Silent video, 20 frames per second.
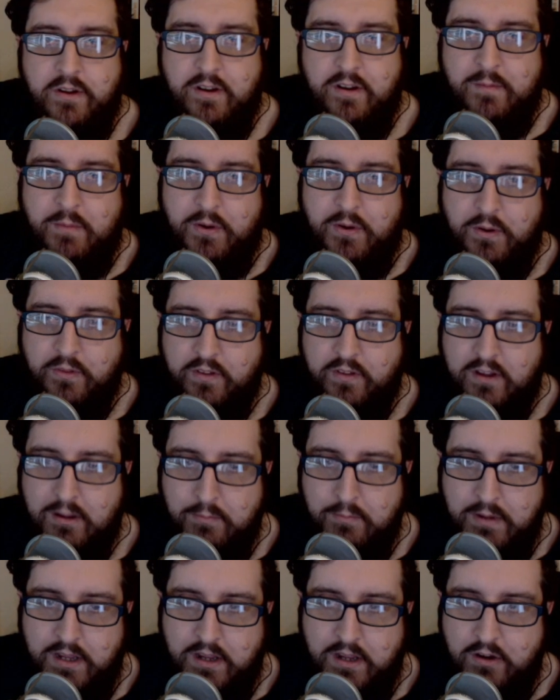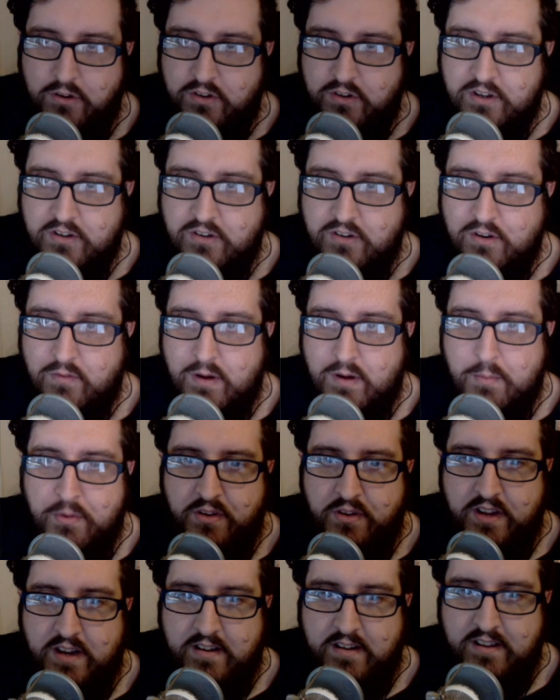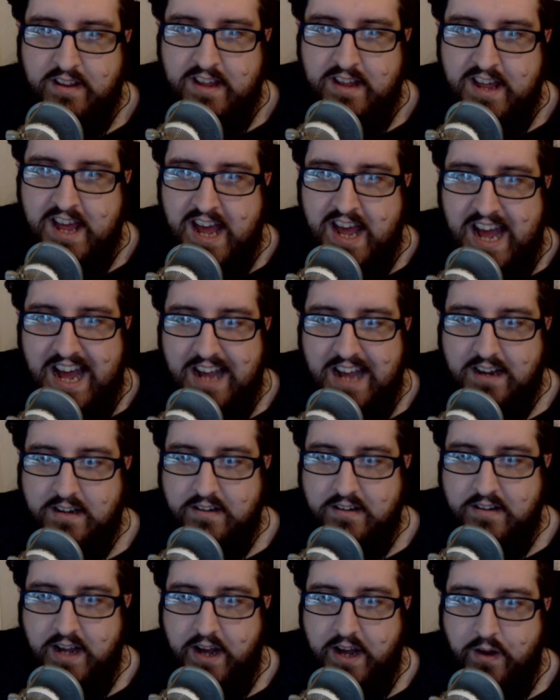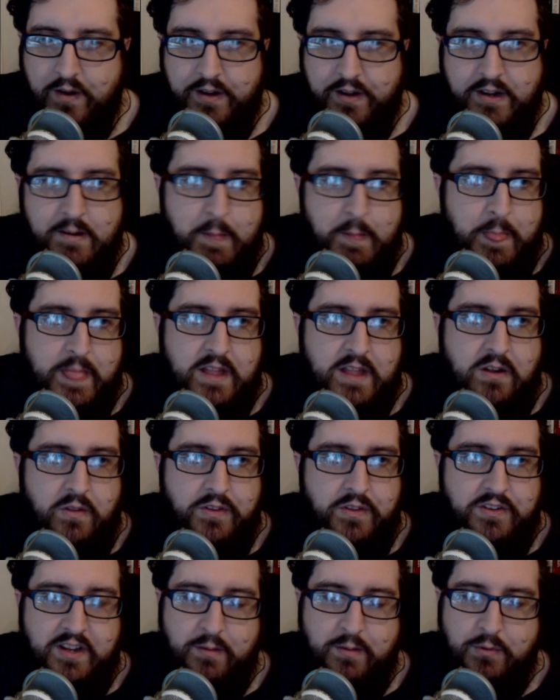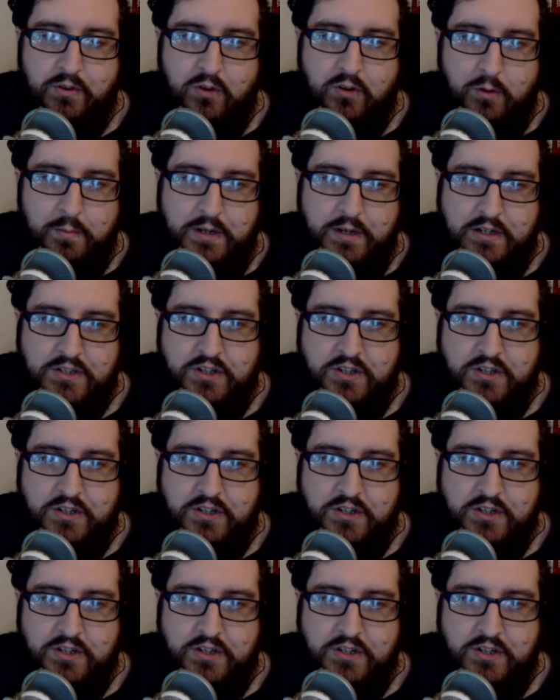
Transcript: model that could be used to represent Argandar on the tabletop. You just got